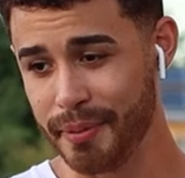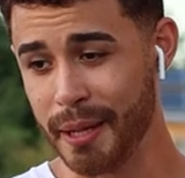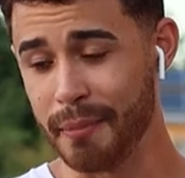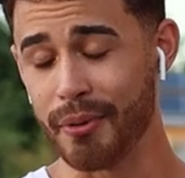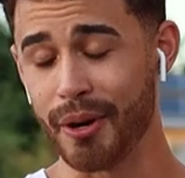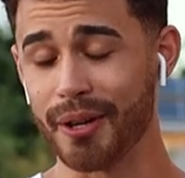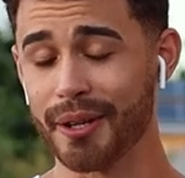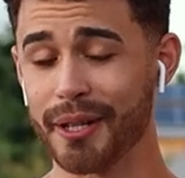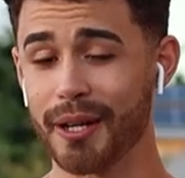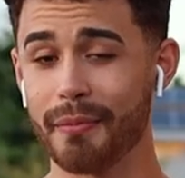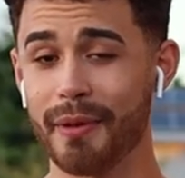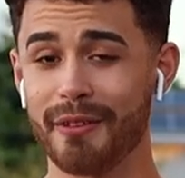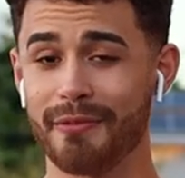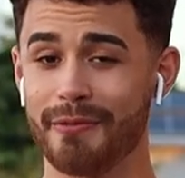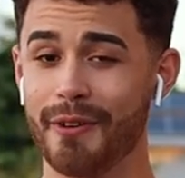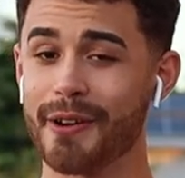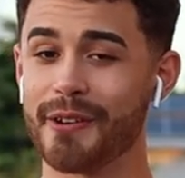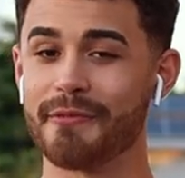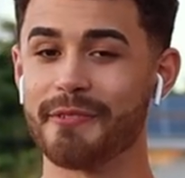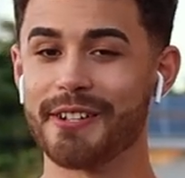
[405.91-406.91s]
People are gonna make
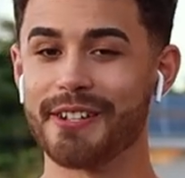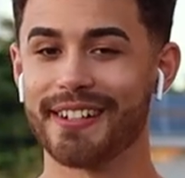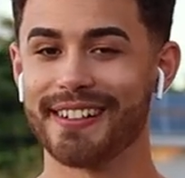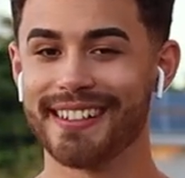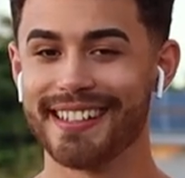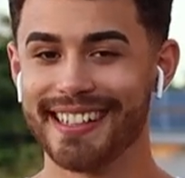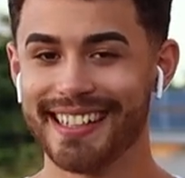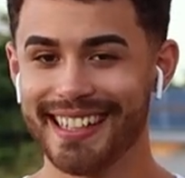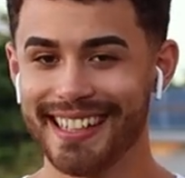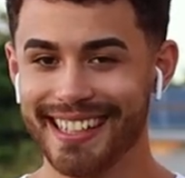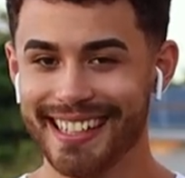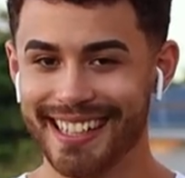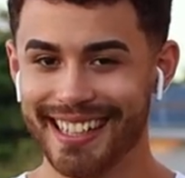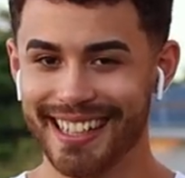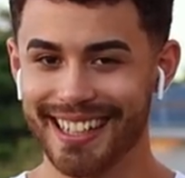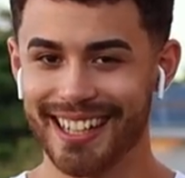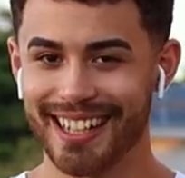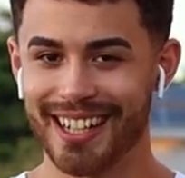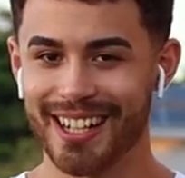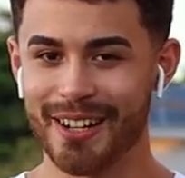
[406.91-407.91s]
fun of you
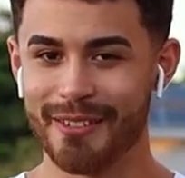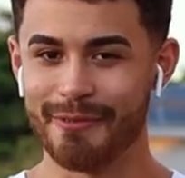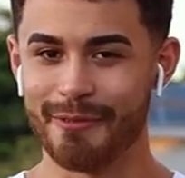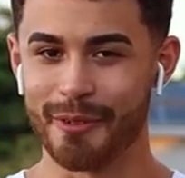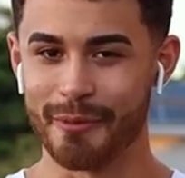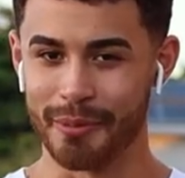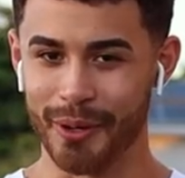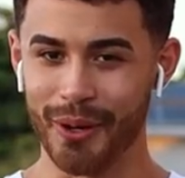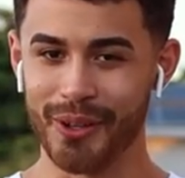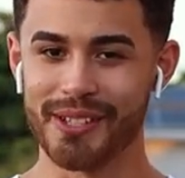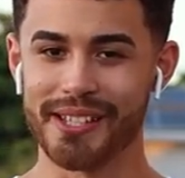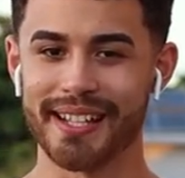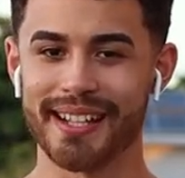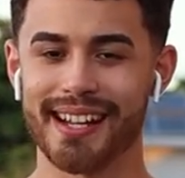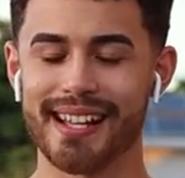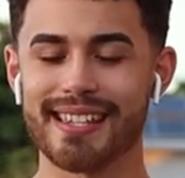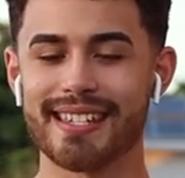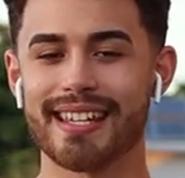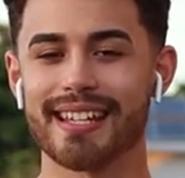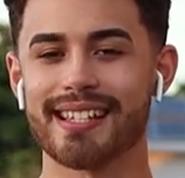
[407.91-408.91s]
for
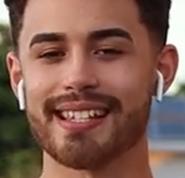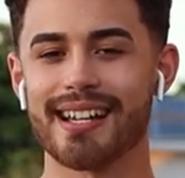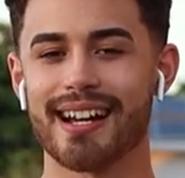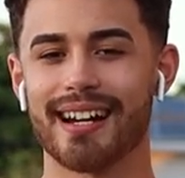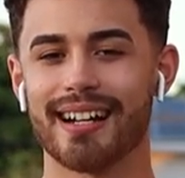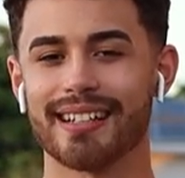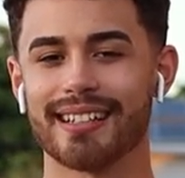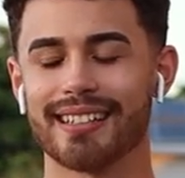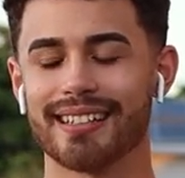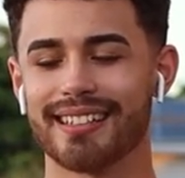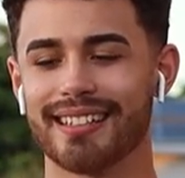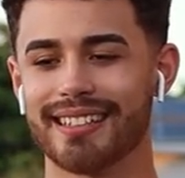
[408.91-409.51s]
posting on TikTok.